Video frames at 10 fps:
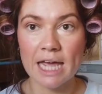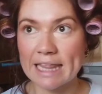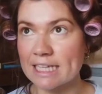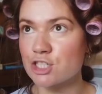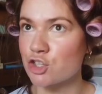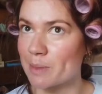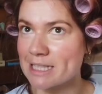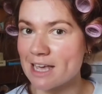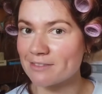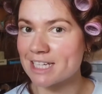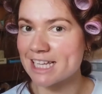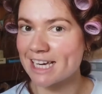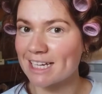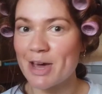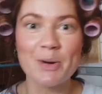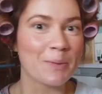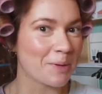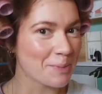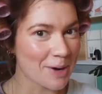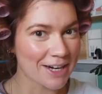and then 2 months after that
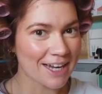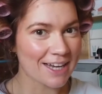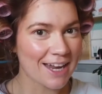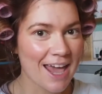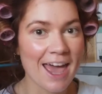we were pregnant,